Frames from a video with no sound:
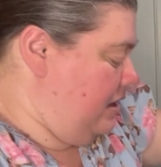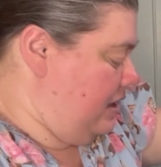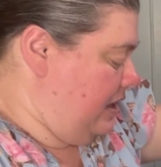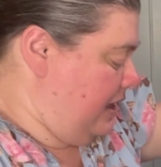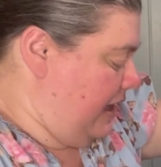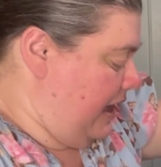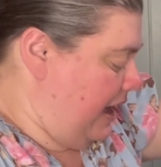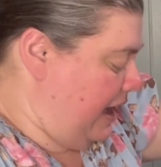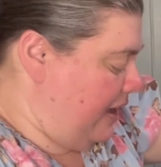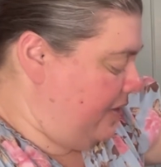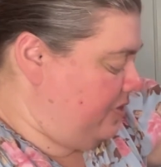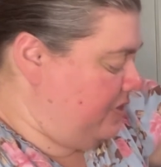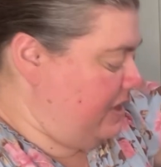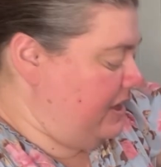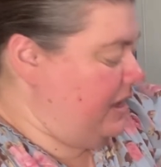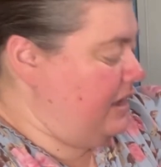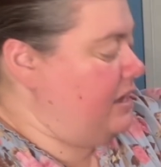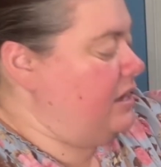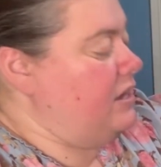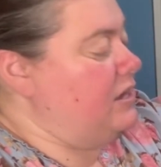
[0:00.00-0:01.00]
had
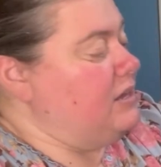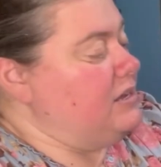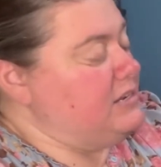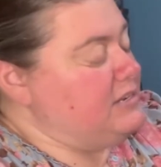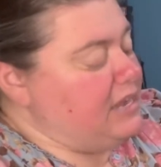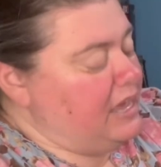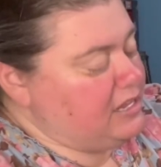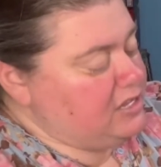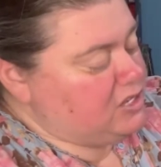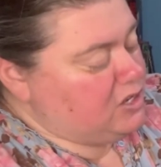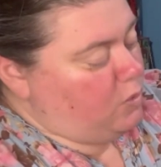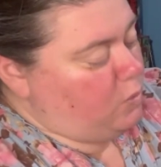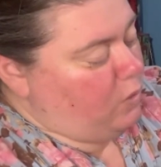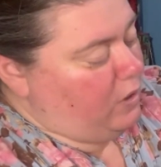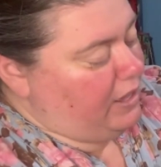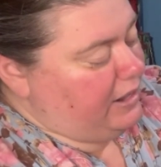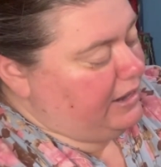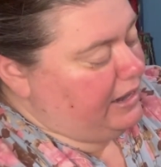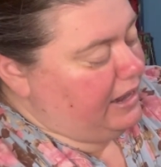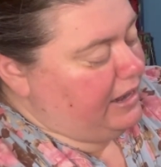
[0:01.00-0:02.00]
the Tencel
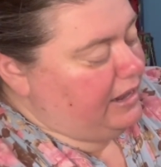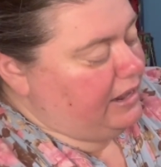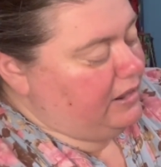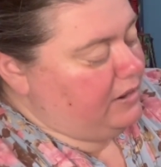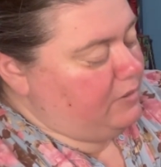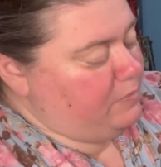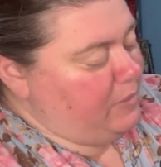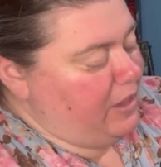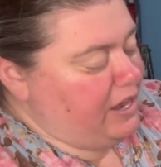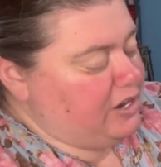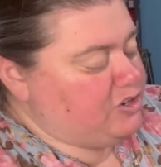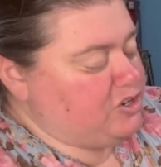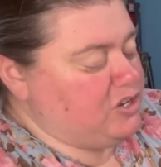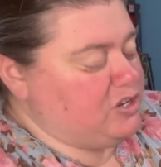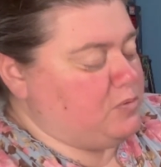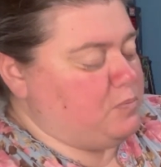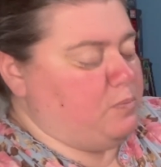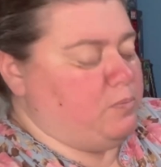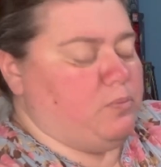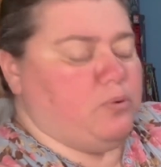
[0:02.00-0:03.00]
one, and it
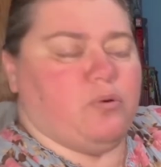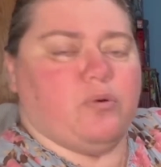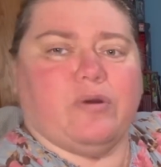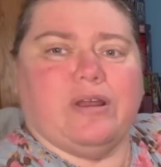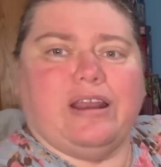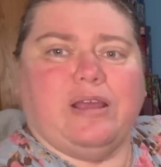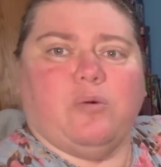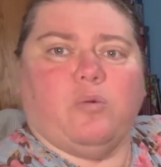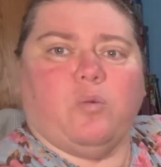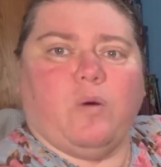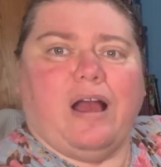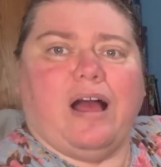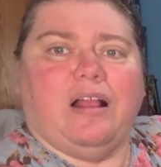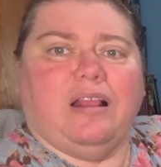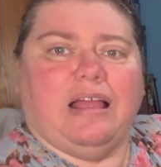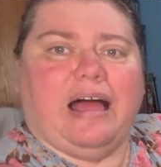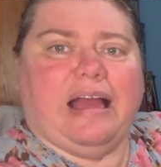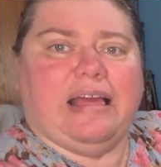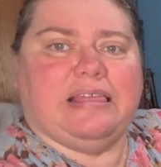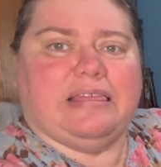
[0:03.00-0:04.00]
matches pretty
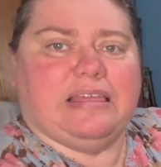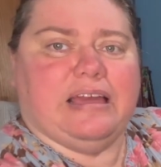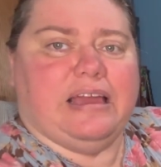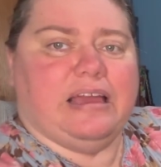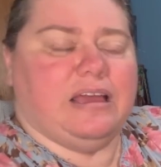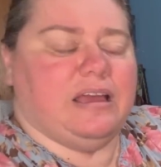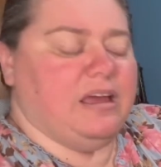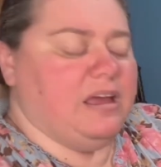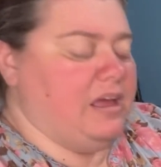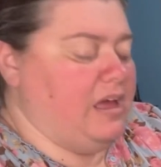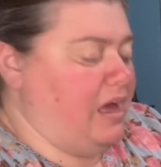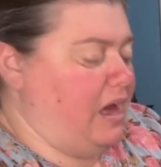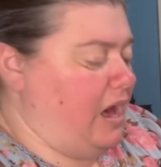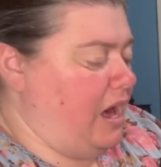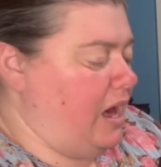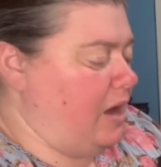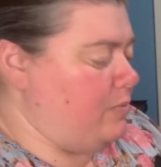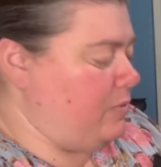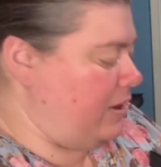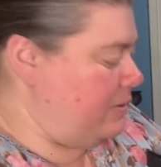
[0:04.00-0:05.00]
well, I think,
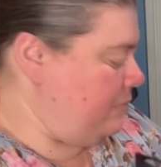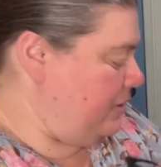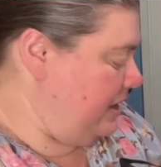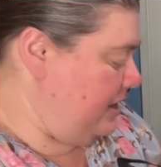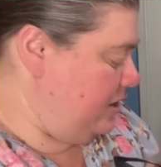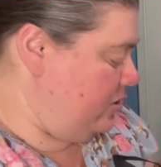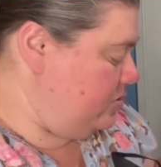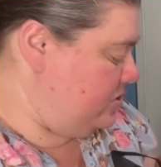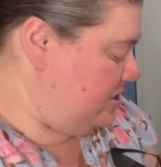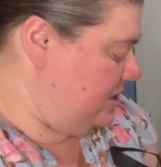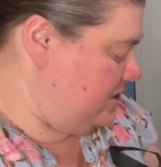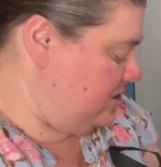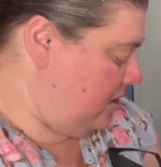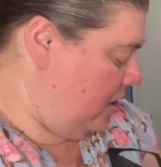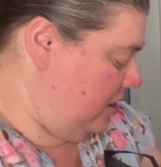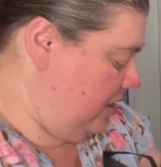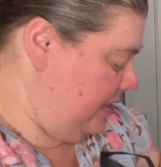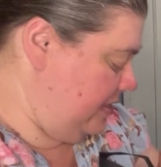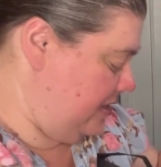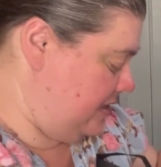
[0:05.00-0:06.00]
I might use these
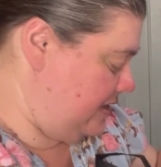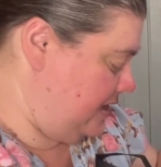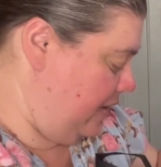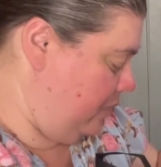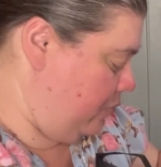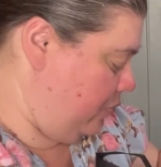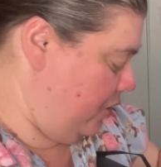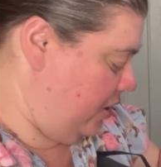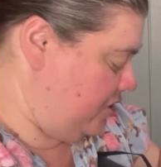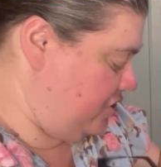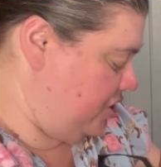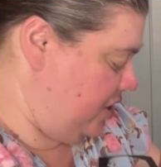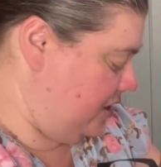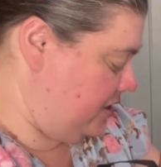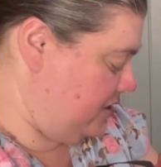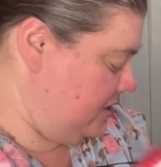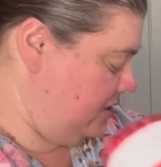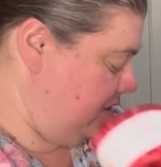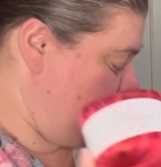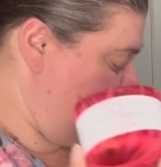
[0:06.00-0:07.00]
all in the same
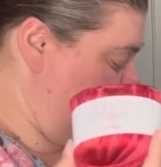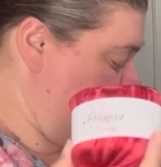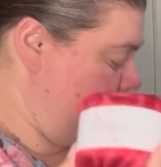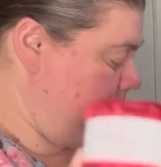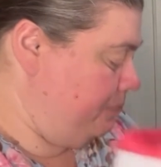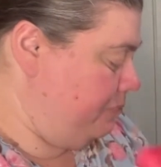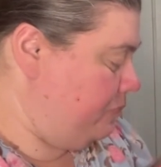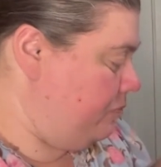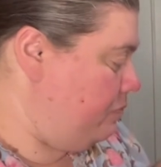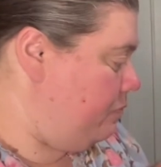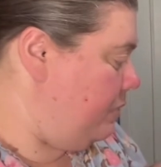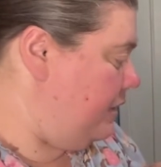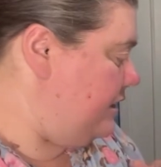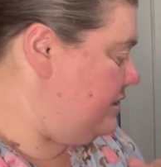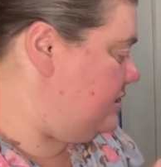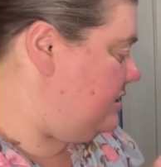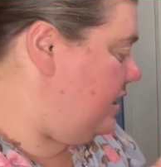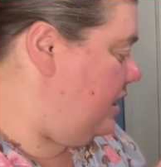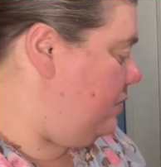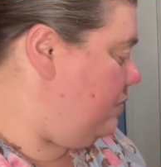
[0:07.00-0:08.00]
project.
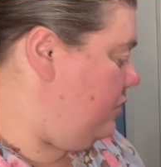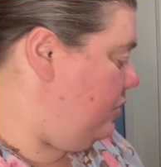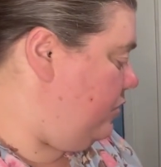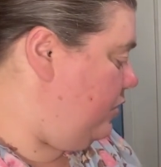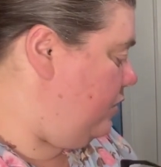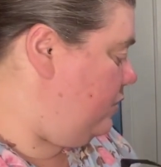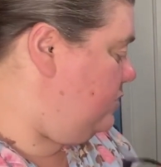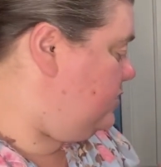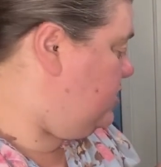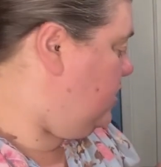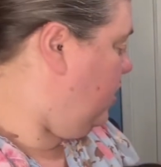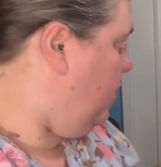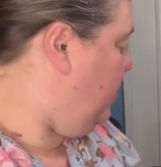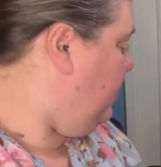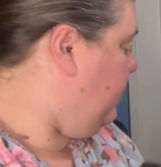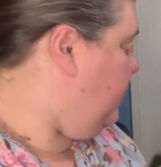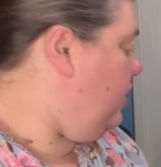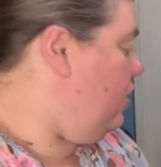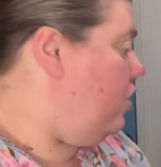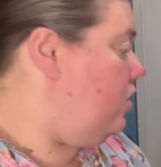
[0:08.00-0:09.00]
But those are
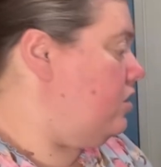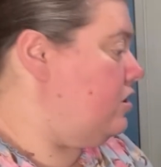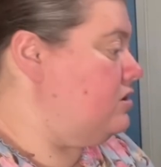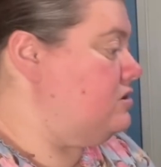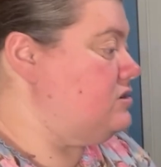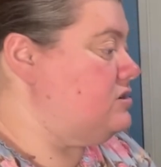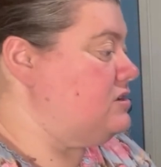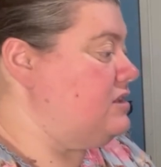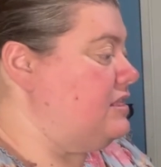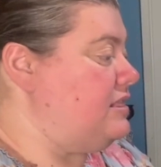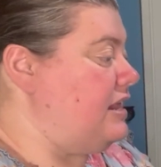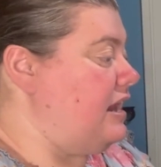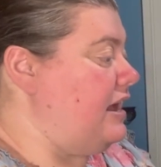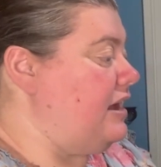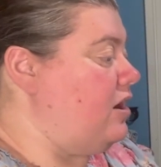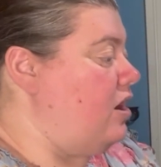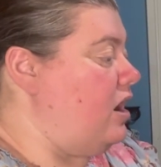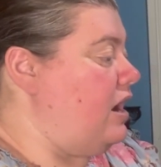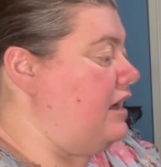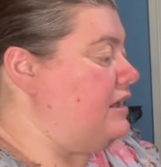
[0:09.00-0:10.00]
the yarns that I
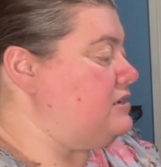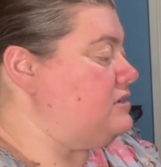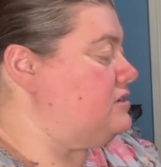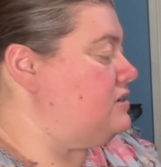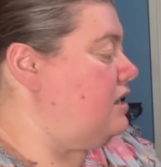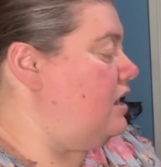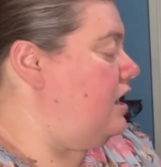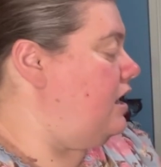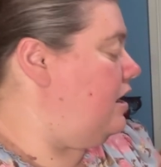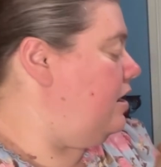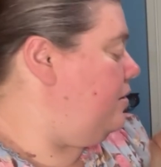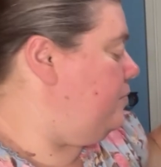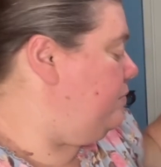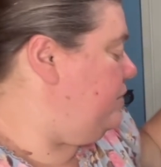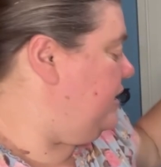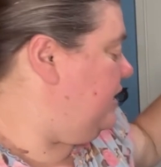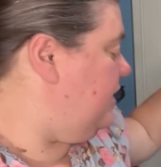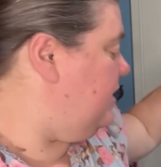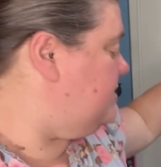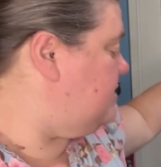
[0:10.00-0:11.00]
got
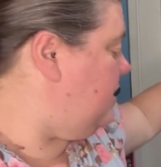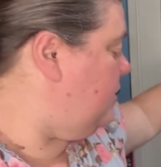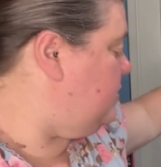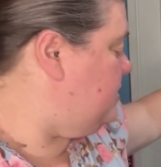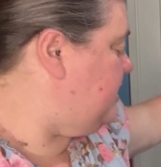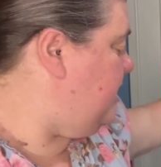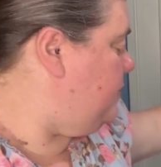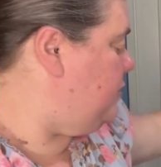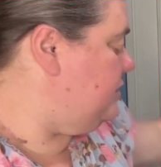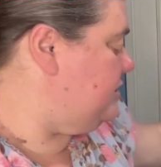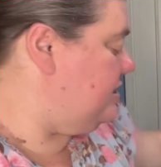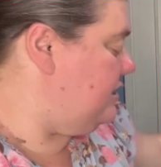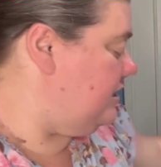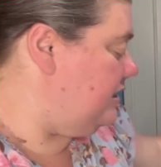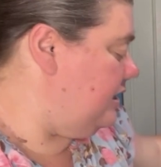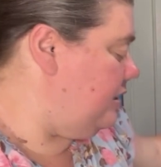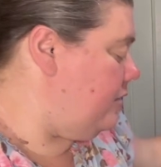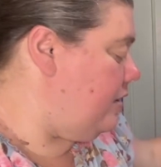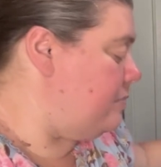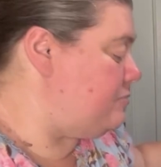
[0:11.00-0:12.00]
because I was able to
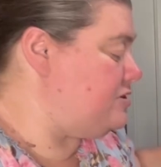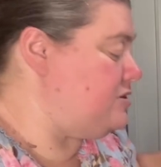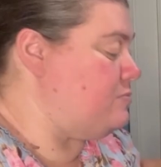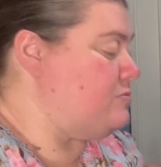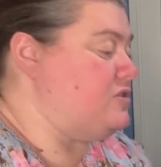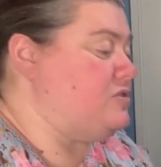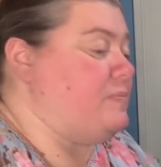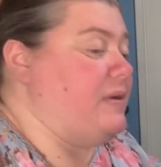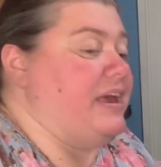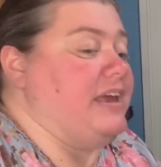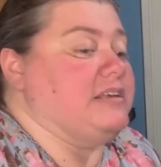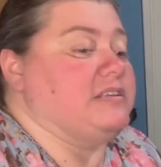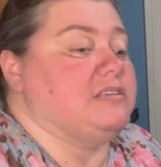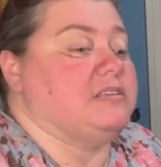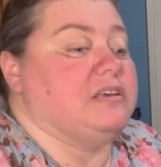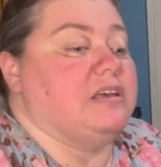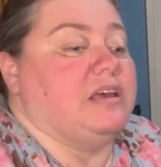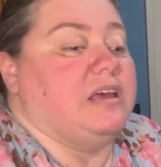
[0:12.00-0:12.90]
clear up some space.